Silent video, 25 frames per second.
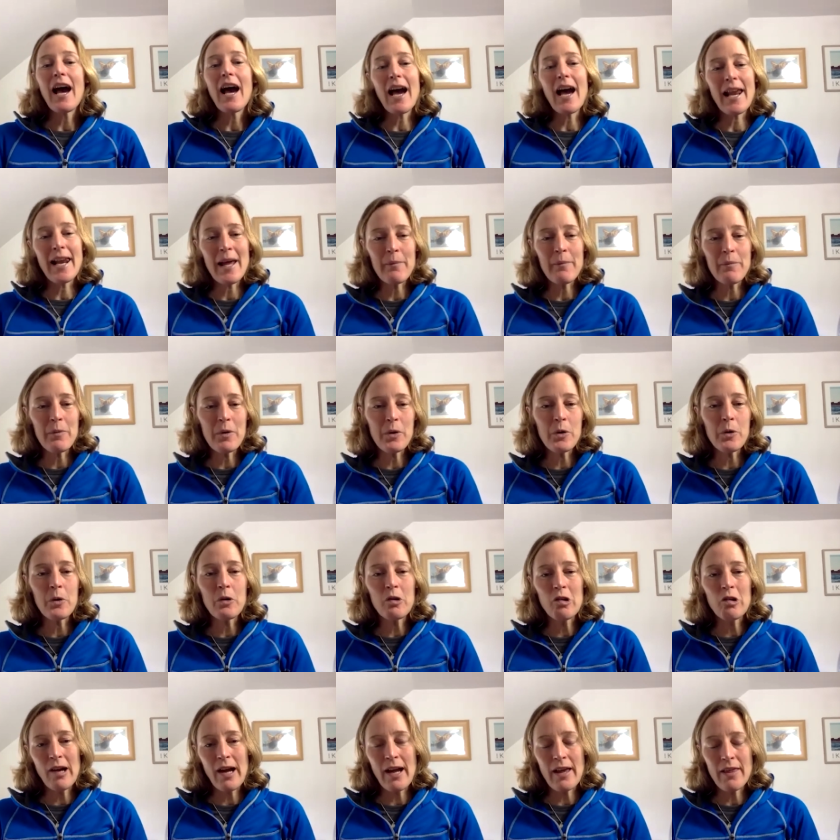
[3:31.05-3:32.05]
And then we will
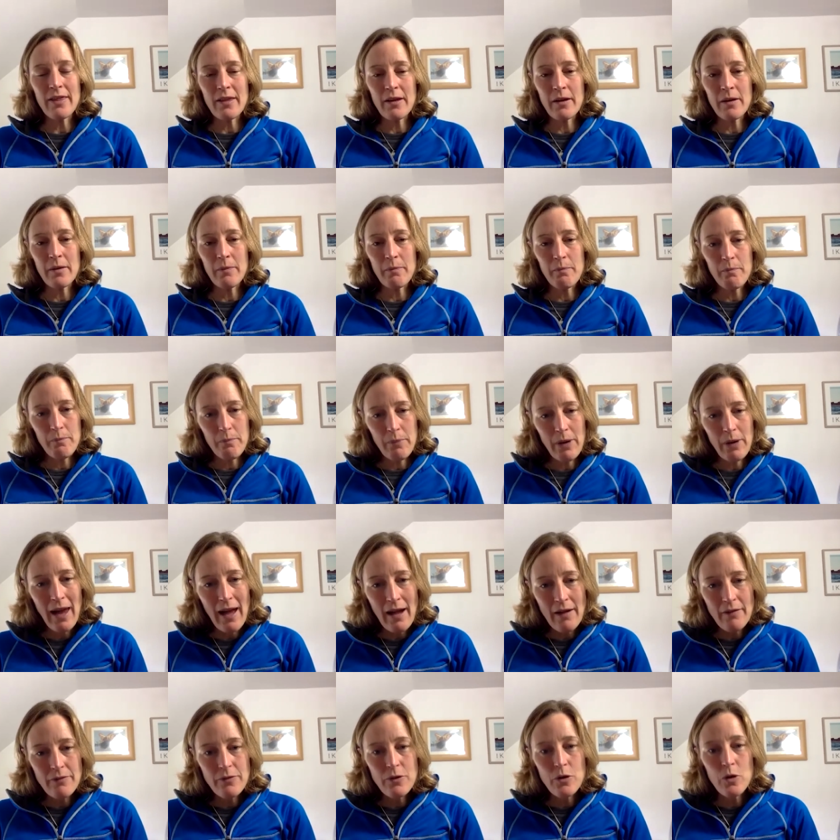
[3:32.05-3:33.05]
create the
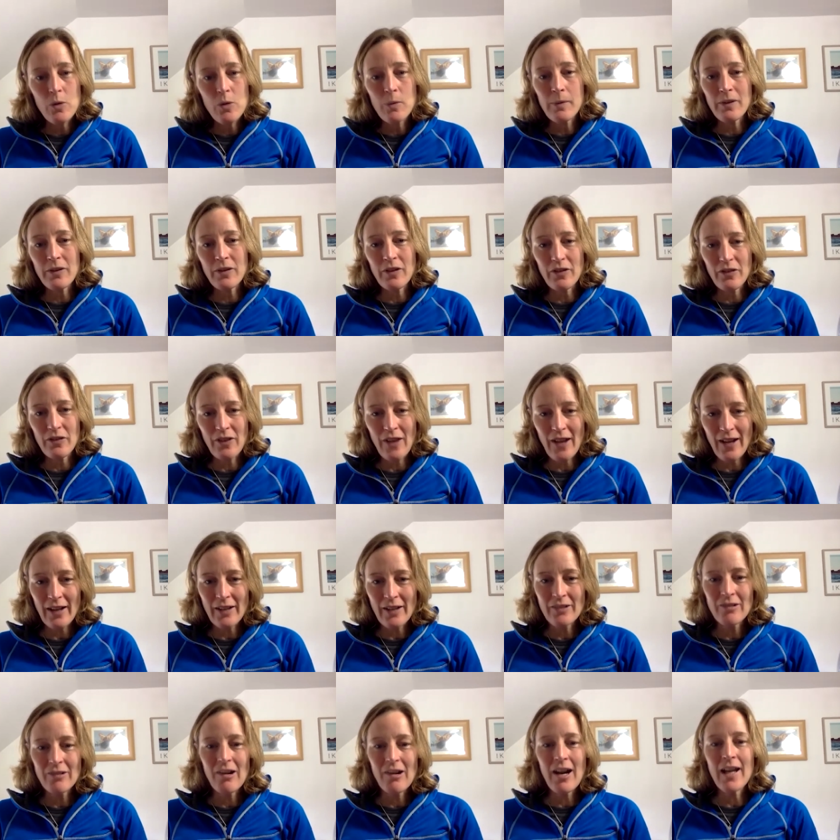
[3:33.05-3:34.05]
platform as a
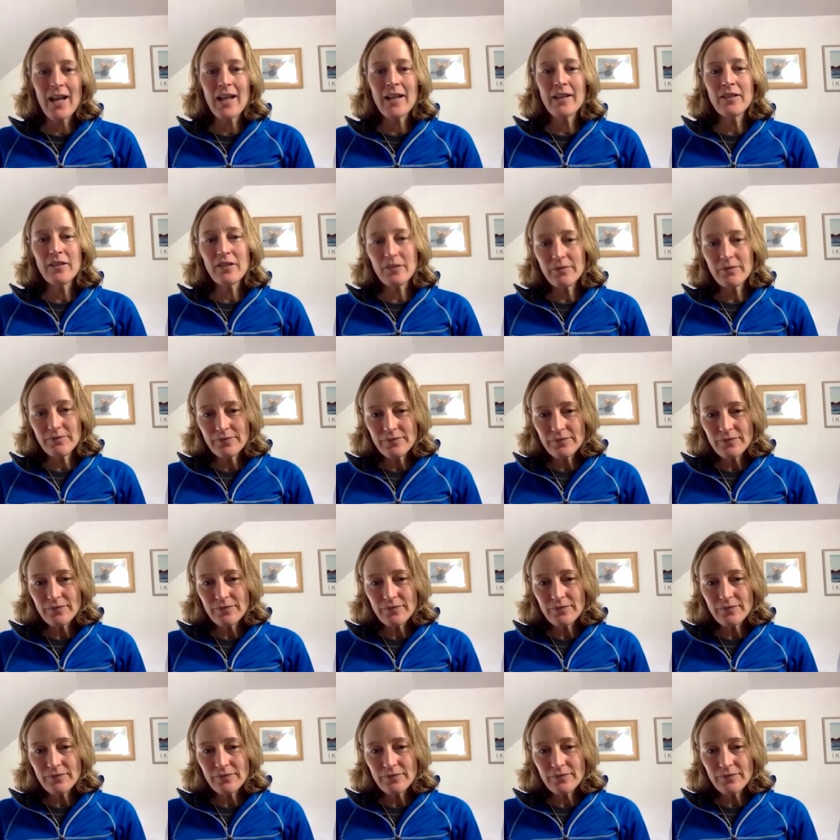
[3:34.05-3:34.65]
second raise